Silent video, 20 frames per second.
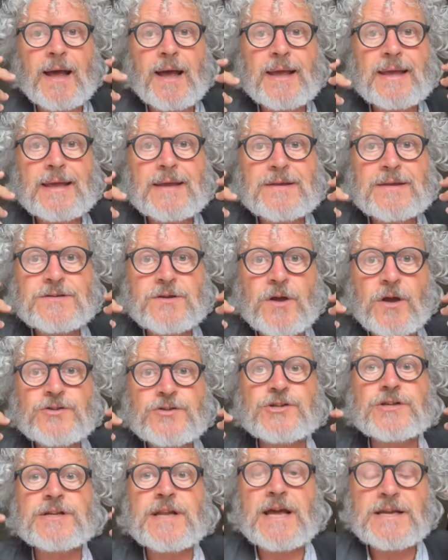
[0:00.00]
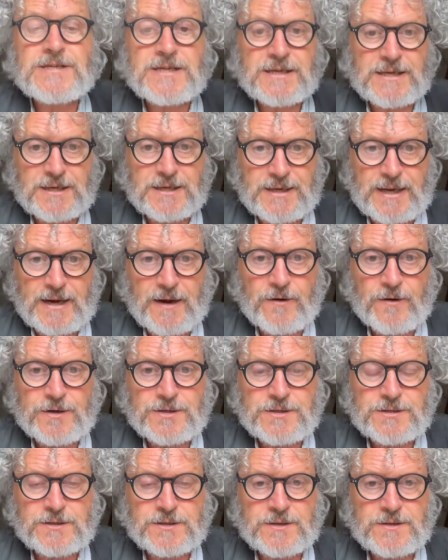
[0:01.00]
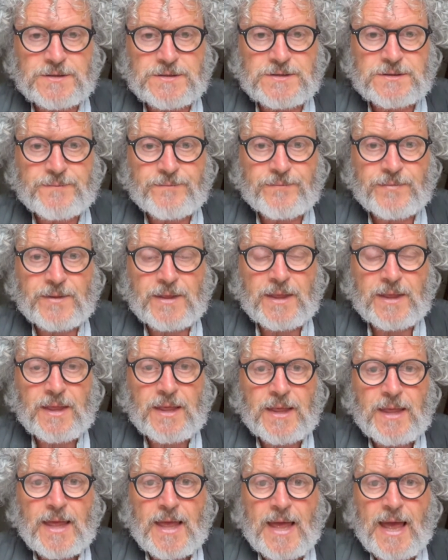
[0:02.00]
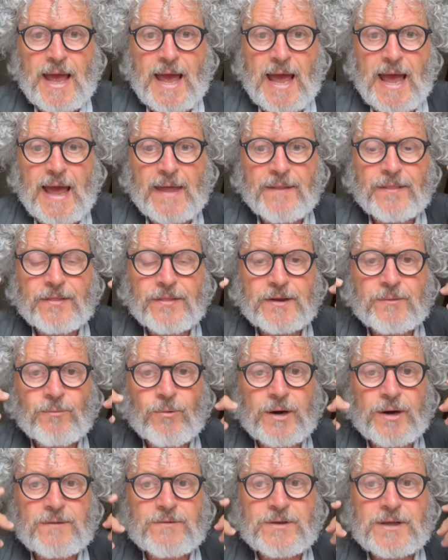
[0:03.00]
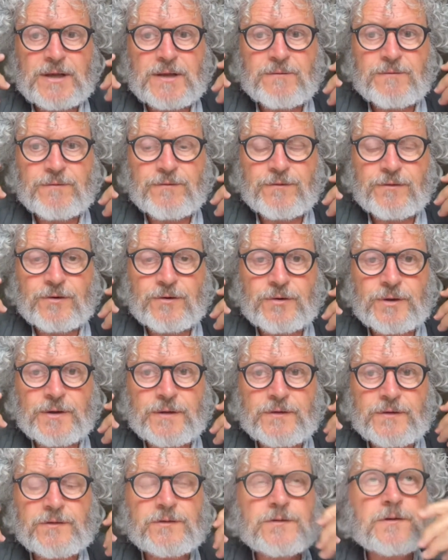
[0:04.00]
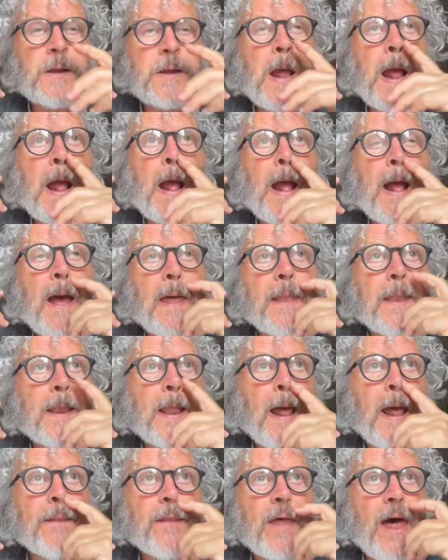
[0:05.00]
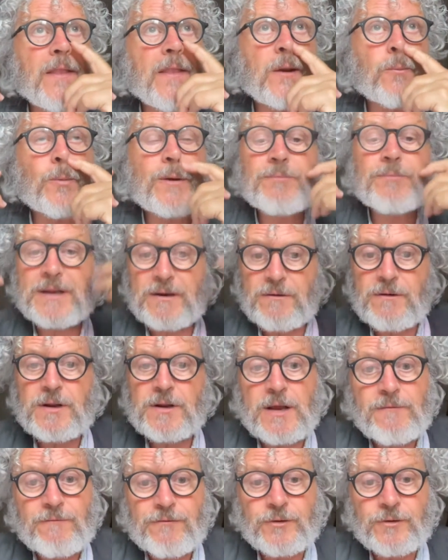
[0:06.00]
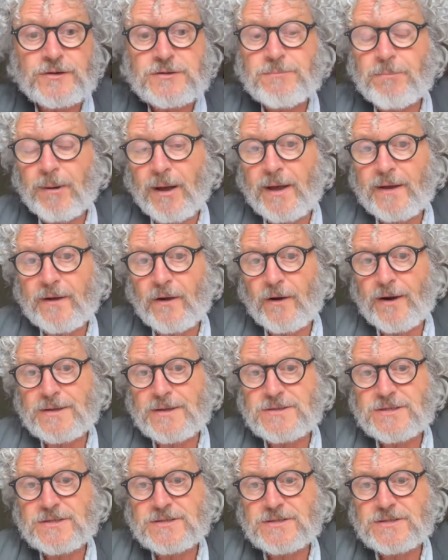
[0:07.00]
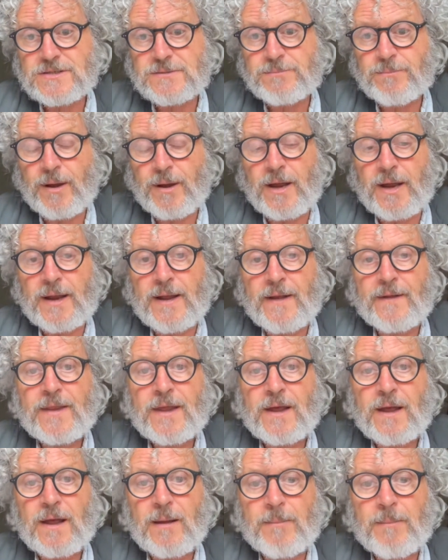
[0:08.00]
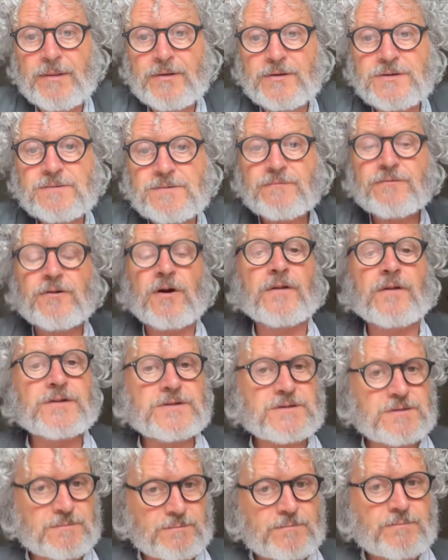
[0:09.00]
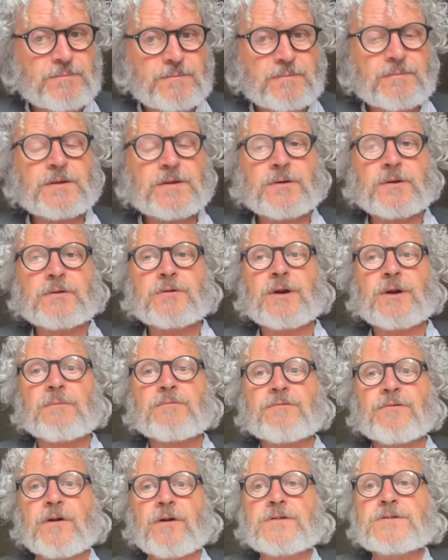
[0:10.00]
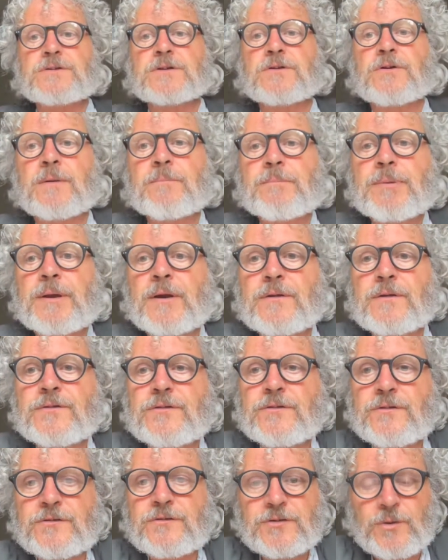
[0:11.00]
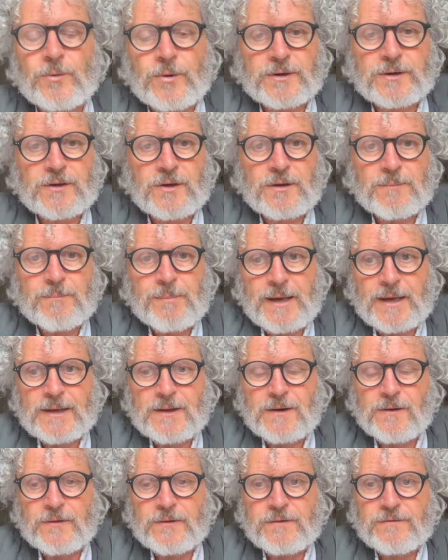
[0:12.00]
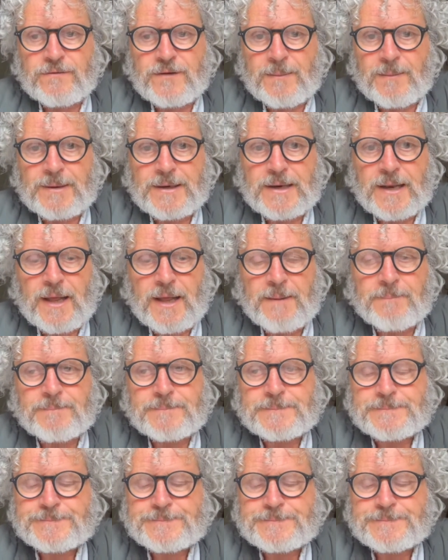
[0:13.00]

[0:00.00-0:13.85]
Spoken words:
is our genetic inheritance, and that whatever influence, and that we've been influenced by our ancestors, by our mothers and fathers and grandfathers and grandparents and so on, going back along the family line.